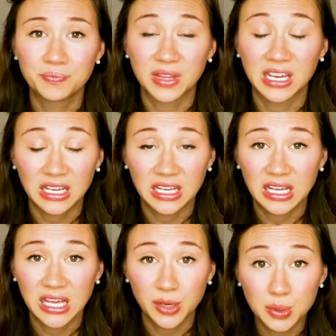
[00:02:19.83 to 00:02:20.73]
Like,
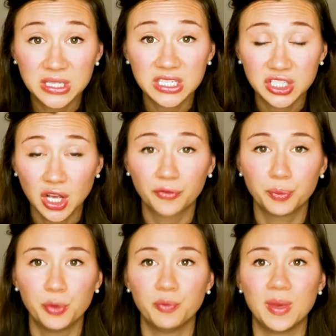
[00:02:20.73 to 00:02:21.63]
it was a
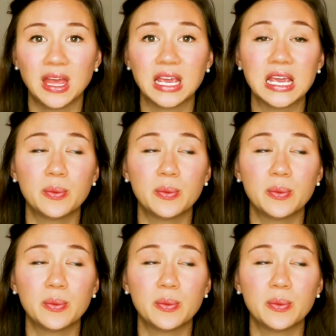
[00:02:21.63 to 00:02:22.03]
soft movement.